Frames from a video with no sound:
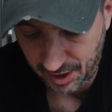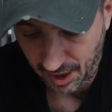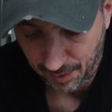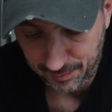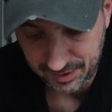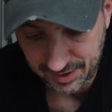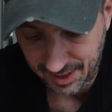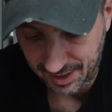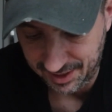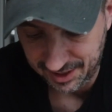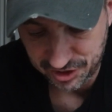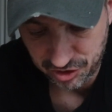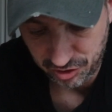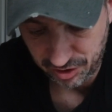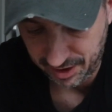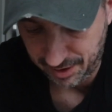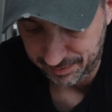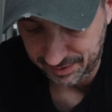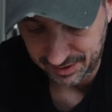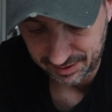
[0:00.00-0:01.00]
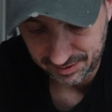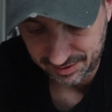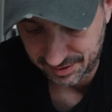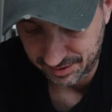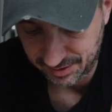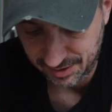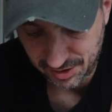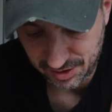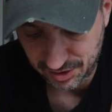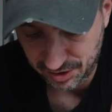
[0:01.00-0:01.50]
I mean, yeah, literally. I mean,
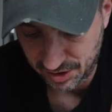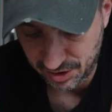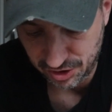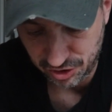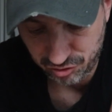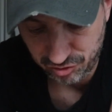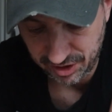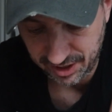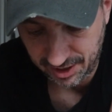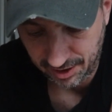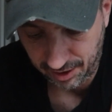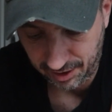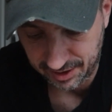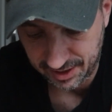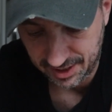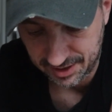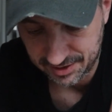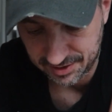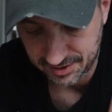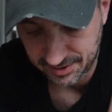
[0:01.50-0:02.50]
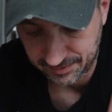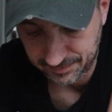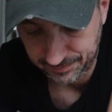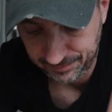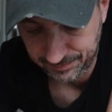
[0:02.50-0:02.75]
you could drink it like this.